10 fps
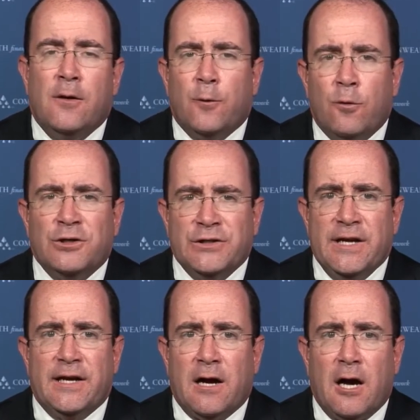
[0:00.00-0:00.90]
The worse
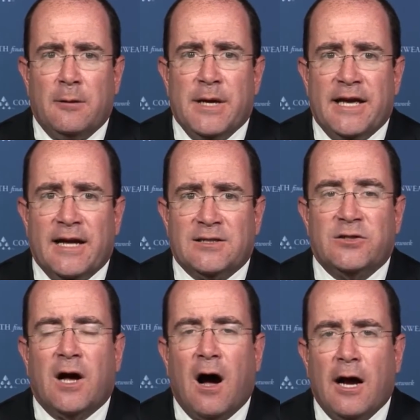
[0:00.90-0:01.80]
the economy gets,
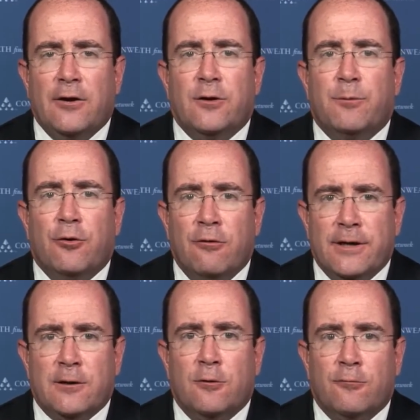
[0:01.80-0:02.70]
the higher the
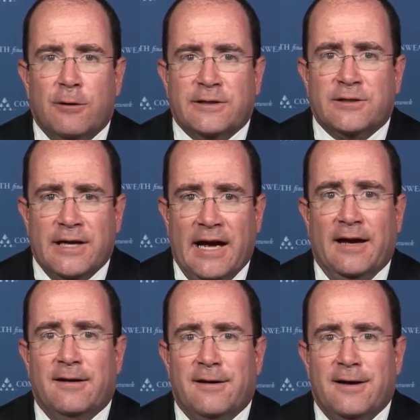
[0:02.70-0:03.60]
political risks
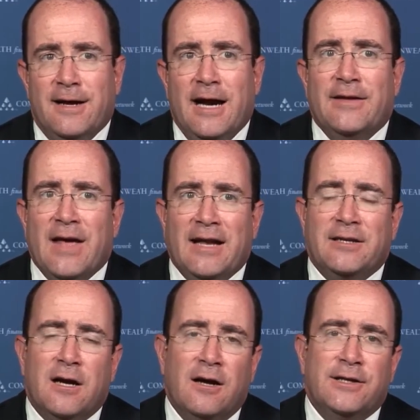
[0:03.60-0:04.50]
get, and that
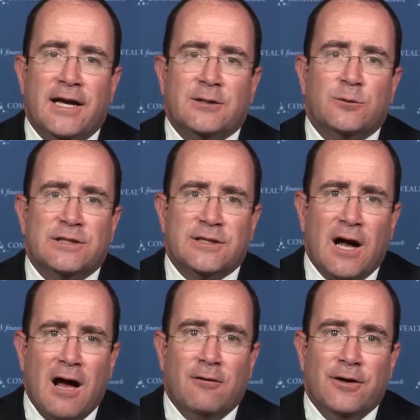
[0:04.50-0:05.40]
in context with
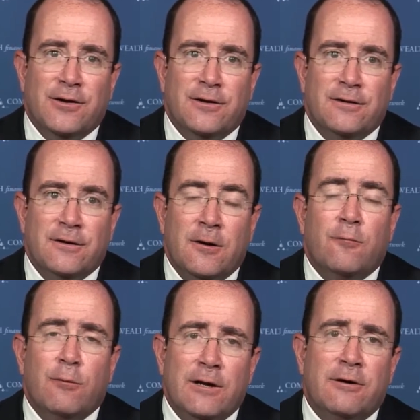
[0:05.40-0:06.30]
Scotland
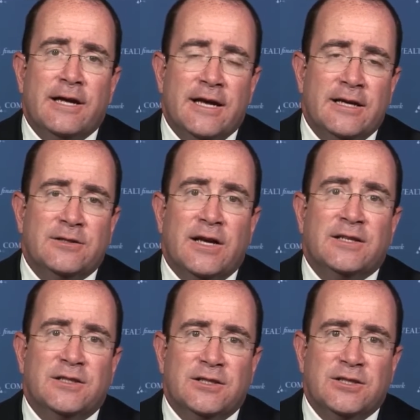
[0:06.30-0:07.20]
really is a
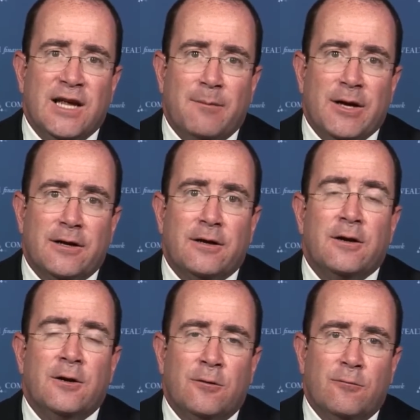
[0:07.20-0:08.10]
systemic
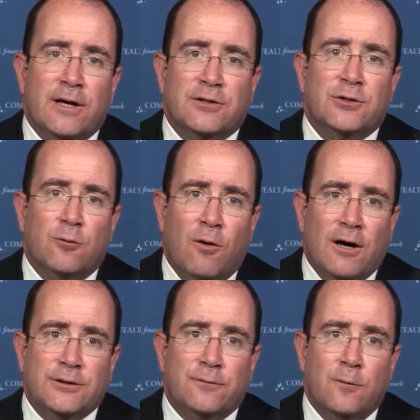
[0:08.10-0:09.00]
risk to
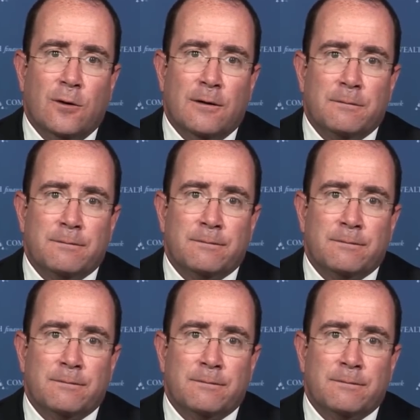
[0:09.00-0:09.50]
watch for.